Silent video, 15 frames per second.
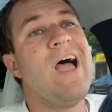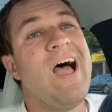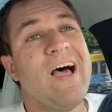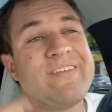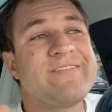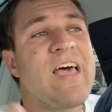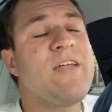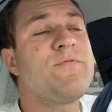
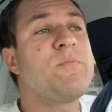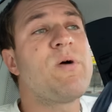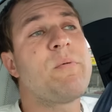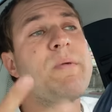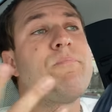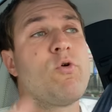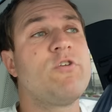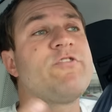aside from
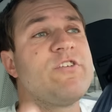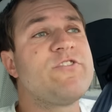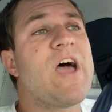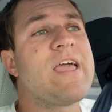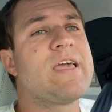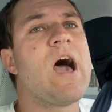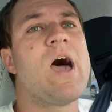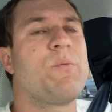probably Porsche
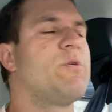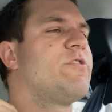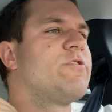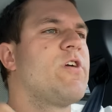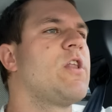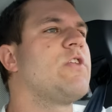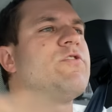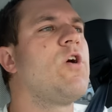Taycan, which is
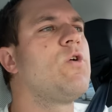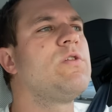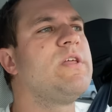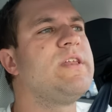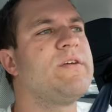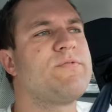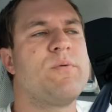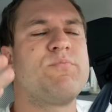on a totally
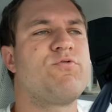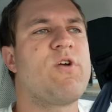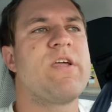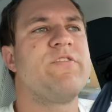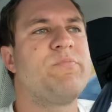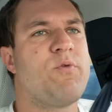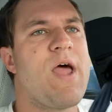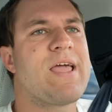different
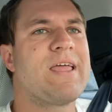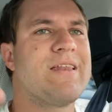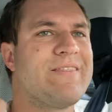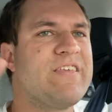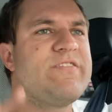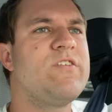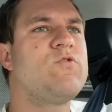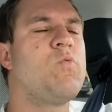price bracket.
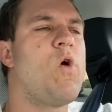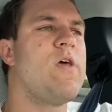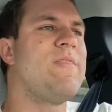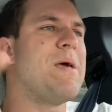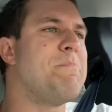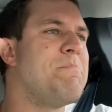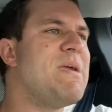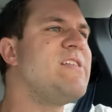This is one
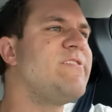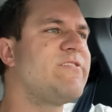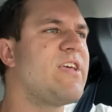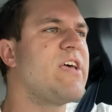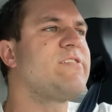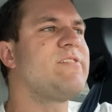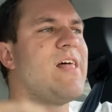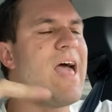that meets
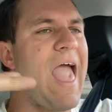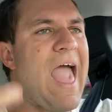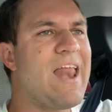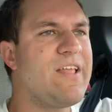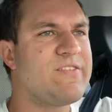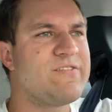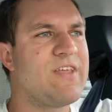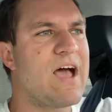Tesla at
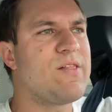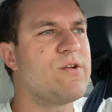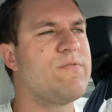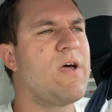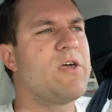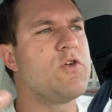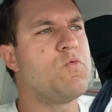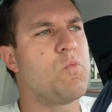its dollar
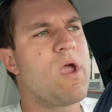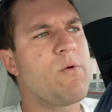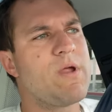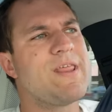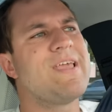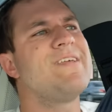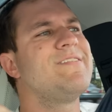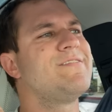value where
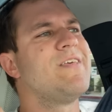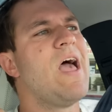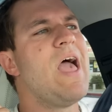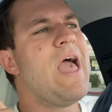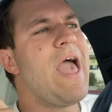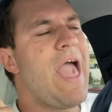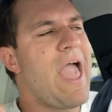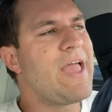it is
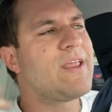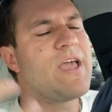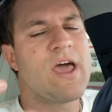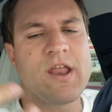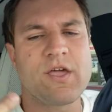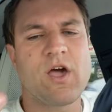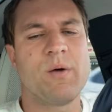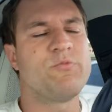and
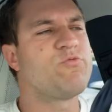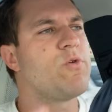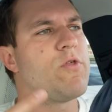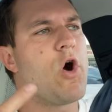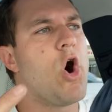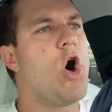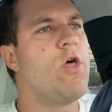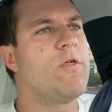kind of comes with
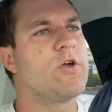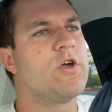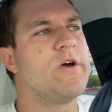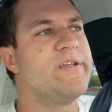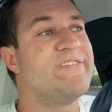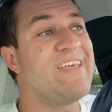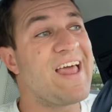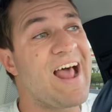all the
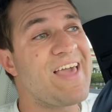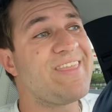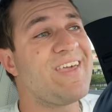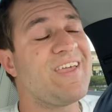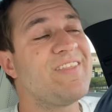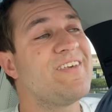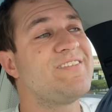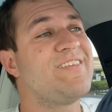goods. And I
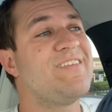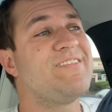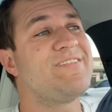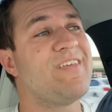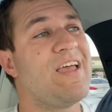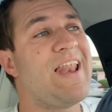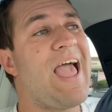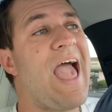think this is
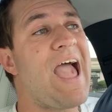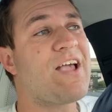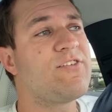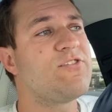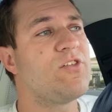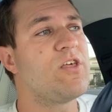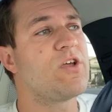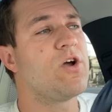an
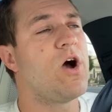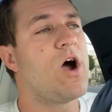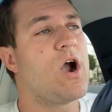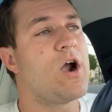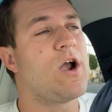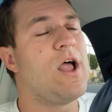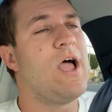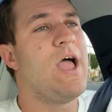excellent
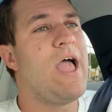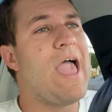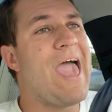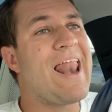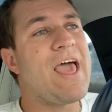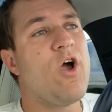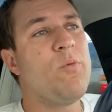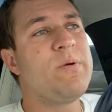car, and
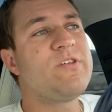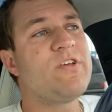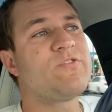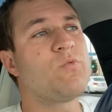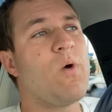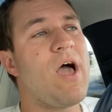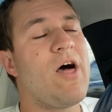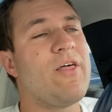I hope it does
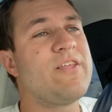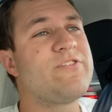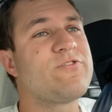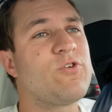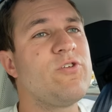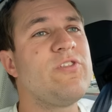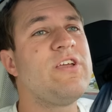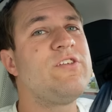well. It
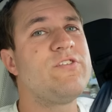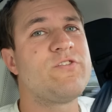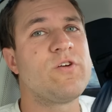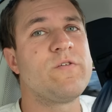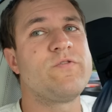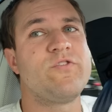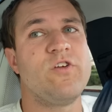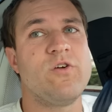certainly
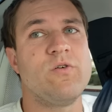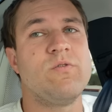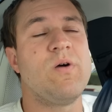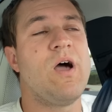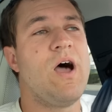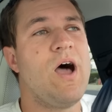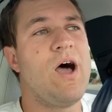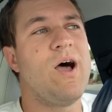deserves to.
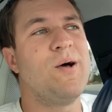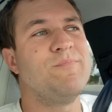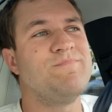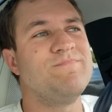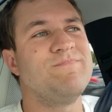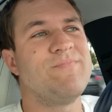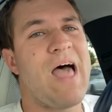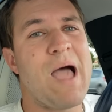
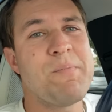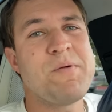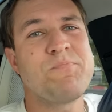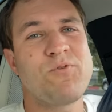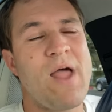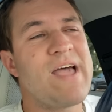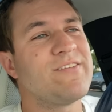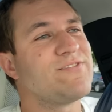Um, I'm
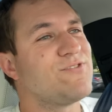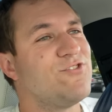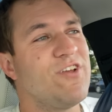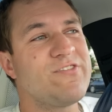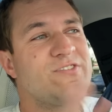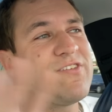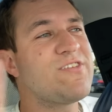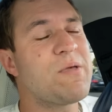impressed.
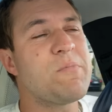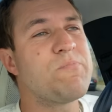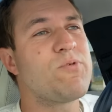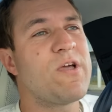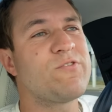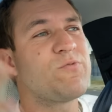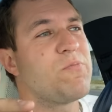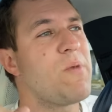Just as I'm
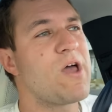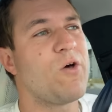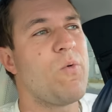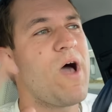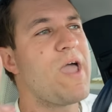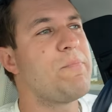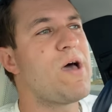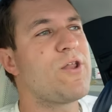impressed with Model
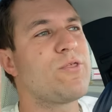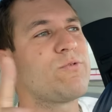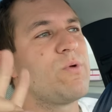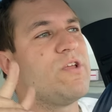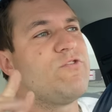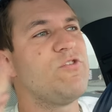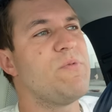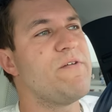Y and Model
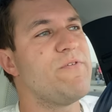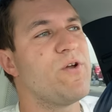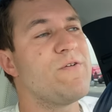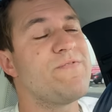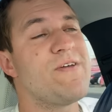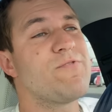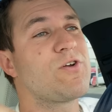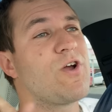3, two of my very
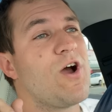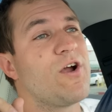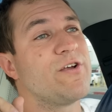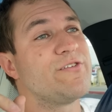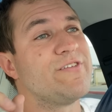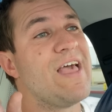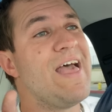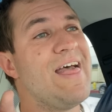favorite
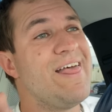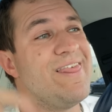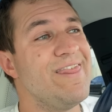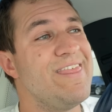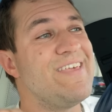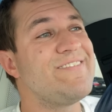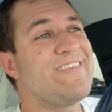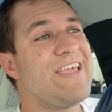cars,
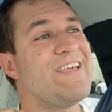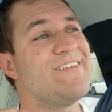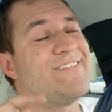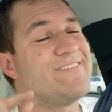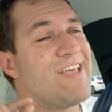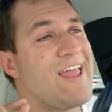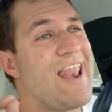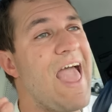this
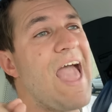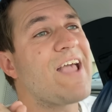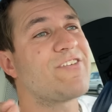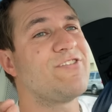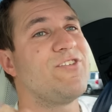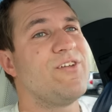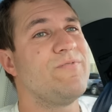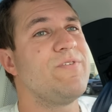is an
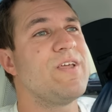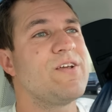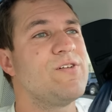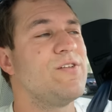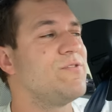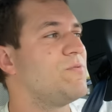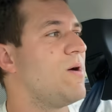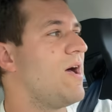excellent
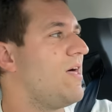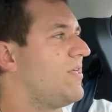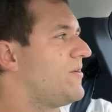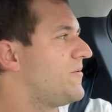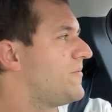vehicle as well.